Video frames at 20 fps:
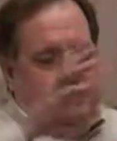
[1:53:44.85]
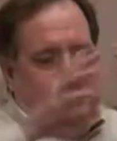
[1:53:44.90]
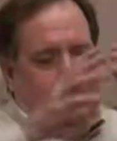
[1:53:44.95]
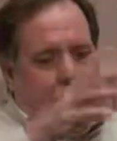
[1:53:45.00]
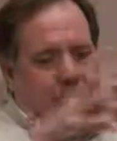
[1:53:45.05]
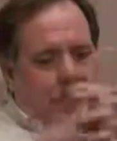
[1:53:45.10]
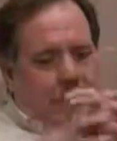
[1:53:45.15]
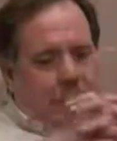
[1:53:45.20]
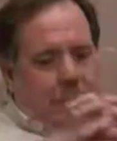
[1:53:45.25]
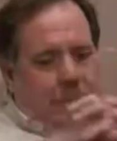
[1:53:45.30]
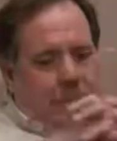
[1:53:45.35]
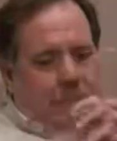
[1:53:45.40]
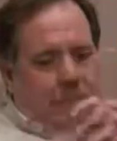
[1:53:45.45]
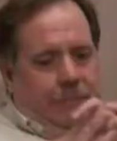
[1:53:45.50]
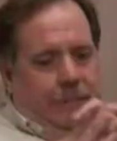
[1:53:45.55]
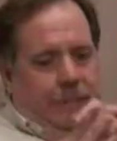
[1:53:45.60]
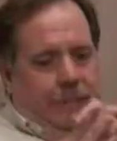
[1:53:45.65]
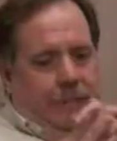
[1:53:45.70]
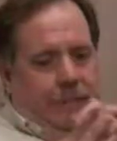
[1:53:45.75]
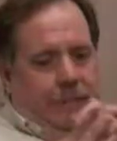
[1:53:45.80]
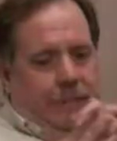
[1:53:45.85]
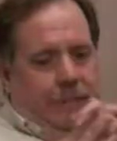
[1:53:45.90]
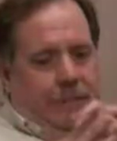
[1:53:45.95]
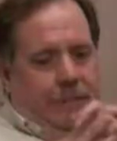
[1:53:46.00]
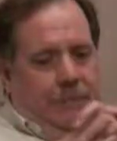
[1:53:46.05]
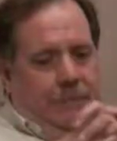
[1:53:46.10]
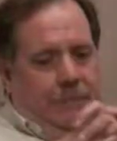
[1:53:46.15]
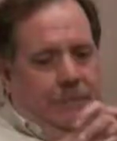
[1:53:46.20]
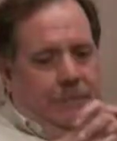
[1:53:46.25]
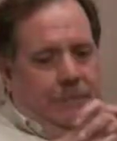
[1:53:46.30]
you know, if uh,
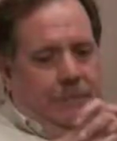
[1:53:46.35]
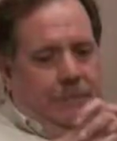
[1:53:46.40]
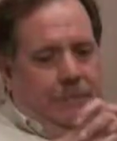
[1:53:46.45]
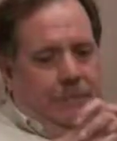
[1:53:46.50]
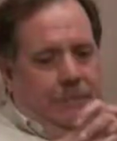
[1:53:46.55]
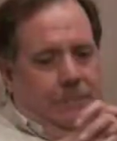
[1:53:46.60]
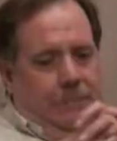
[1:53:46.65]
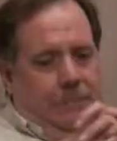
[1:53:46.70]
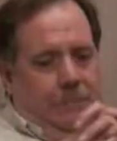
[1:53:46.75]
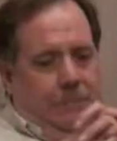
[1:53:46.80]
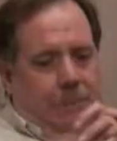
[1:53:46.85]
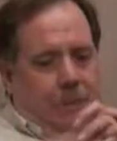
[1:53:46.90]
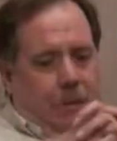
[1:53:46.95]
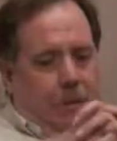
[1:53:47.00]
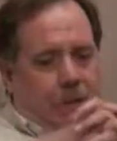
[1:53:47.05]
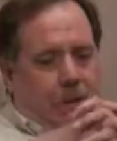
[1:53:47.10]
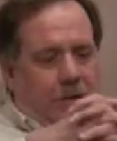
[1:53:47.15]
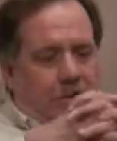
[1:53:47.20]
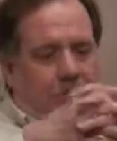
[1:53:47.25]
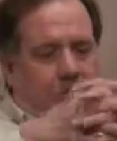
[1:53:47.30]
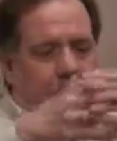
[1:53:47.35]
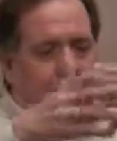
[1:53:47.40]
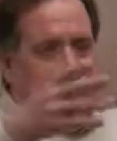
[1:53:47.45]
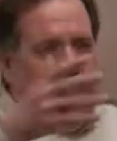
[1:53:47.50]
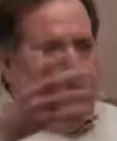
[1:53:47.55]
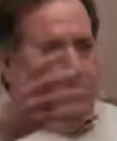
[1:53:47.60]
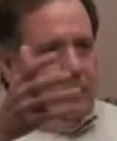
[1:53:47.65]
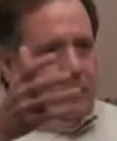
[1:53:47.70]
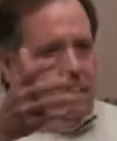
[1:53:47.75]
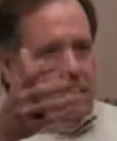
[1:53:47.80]
when Marty
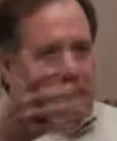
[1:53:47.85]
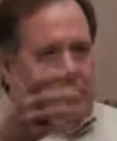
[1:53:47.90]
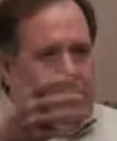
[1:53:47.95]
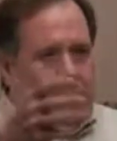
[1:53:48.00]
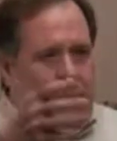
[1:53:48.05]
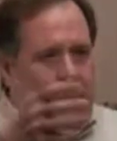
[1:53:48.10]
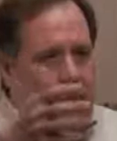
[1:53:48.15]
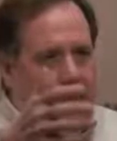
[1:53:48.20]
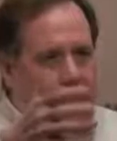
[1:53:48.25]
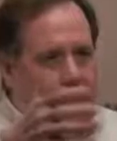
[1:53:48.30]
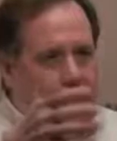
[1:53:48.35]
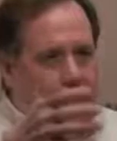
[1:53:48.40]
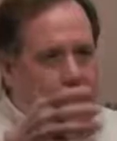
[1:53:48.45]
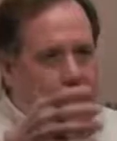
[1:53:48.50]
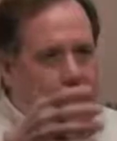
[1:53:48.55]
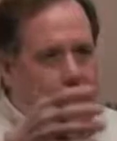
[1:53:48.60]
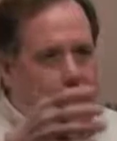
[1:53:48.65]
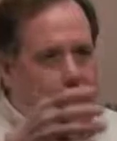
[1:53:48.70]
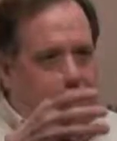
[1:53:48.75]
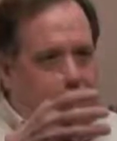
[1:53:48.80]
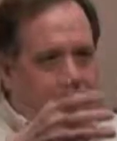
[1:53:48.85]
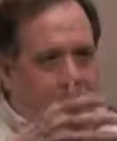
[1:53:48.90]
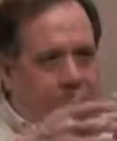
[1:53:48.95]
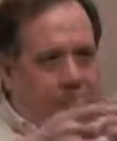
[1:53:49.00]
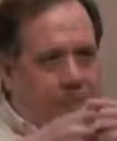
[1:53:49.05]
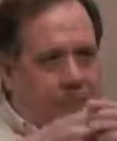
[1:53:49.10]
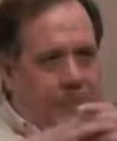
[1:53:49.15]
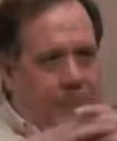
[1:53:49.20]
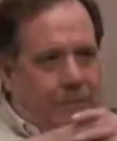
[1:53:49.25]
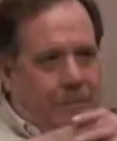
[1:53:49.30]
Shugrue finally took it
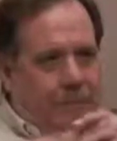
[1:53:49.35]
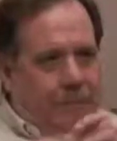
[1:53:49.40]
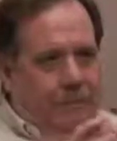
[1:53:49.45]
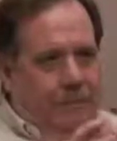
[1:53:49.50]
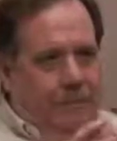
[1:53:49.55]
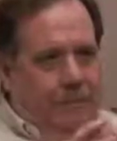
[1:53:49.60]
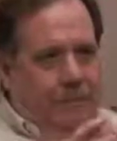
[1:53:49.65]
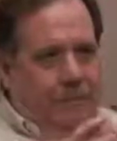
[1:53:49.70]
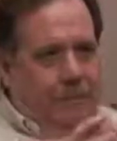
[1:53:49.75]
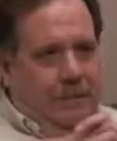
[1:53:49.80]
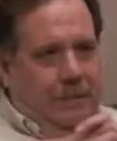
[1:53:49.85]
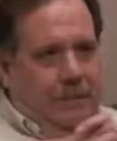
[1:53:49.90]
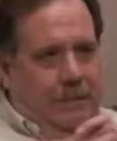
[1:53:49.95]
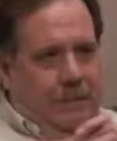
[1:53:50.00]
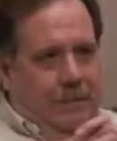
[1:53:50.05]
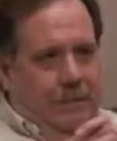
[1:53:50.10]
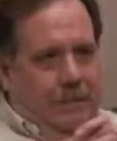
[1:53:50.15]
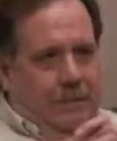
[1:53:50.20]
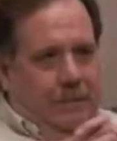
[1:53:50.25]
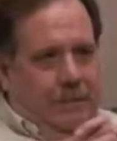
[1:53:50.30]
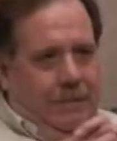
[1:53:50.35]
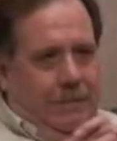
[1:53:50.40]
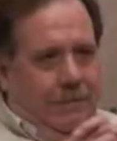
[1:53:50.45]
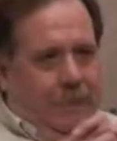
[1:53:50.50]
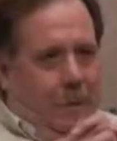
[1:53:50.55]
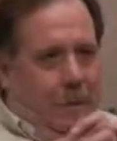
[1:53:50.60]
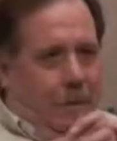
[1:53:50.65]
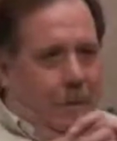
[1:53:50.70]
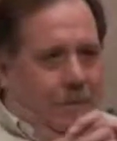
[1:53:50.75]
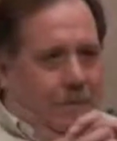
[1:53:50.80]
over after the
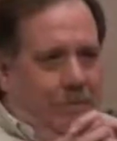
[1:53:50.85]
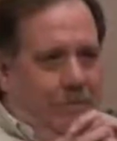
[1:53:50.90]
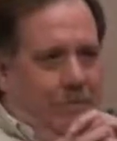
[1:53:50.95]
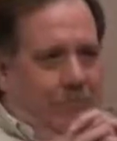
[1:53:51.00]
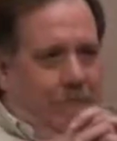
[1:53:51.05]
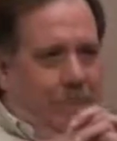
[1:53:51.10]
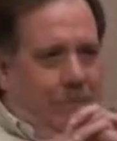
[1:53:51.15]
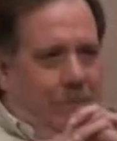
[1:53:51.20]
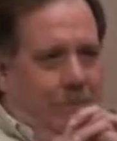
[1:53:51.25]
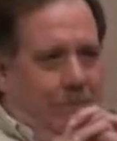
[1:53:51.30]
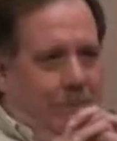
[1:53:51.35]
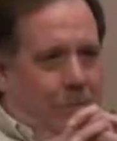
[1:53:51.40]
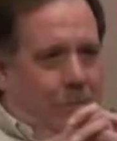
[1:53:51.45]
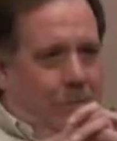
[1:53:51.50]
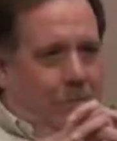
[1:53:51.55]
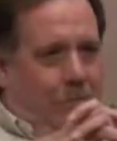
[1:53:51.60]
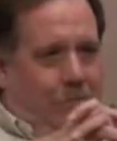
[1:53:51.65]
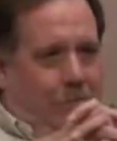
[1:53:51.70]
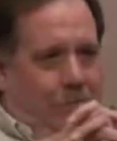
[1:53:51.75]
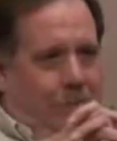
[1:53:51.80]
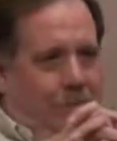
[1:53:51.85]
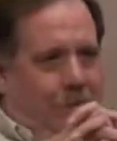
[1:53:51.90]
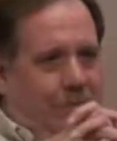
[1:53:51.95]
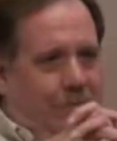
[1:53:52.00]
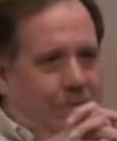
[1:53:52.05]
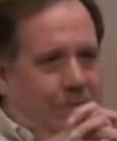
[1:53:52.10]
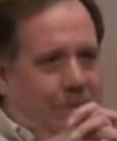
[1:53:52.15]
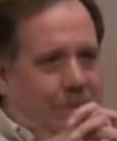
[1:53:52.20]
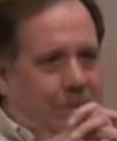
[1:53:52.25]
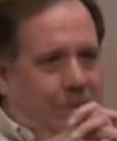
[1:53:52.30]
court, you know, forced
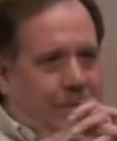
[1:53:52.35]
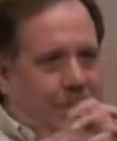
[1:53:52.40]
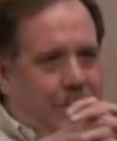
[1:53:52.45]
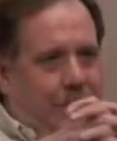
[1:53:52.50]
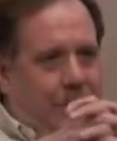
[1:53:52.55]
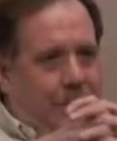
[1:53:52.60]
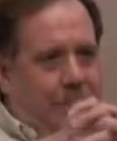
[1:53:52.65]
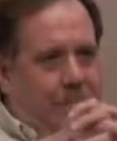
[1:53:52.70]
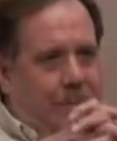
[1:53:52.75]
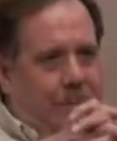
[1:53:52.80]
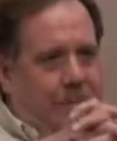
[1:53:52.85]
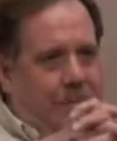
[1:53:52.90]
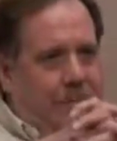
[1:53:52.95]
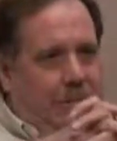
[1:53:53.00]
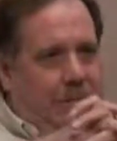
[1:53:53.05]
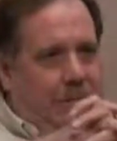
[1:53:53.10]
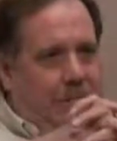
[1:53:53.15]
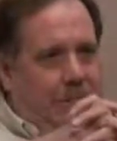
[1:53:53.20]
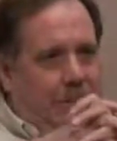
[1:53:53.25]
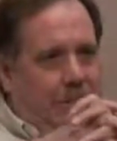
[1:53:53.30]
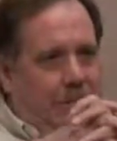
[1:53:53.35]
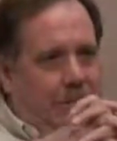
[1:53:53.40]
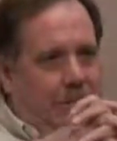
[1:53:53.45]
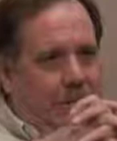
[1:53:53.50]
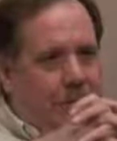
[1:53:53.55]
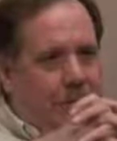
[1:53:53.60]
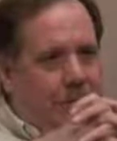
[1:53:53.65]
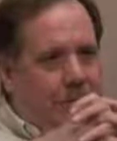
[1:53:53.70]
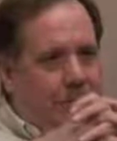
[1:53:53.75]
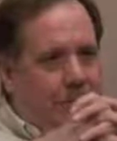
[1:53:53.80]
Lorenzo out, you know,
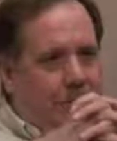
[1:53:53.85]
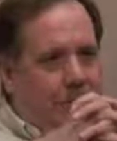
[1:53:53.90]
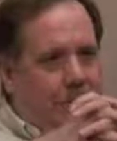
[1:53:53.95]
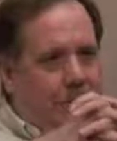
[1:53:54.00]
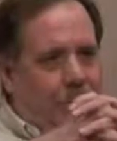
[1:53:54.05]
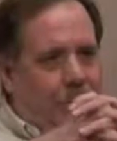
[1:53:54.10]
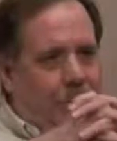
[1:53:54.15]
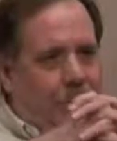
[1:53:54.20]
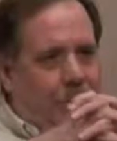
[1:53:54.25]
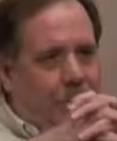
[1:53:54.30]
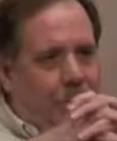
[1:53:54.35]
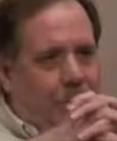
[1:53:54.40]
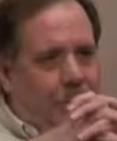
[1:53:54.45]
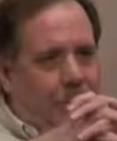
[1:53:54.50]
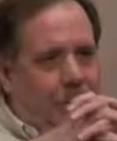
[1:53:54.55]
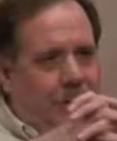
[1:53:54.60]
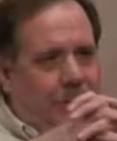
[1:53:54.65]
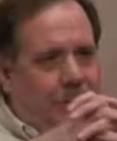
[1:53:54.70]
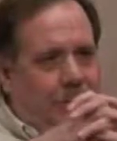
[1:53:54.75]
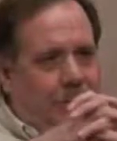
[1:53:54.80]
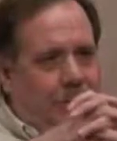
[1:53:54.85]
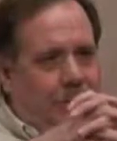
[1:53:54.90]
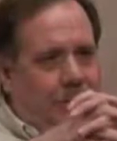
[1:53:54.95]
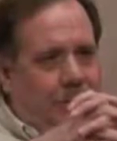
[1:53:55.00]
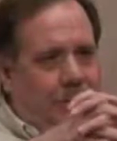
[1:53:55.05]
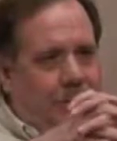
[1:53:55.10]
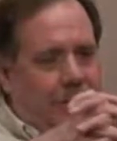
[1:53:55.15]
if it was, uh,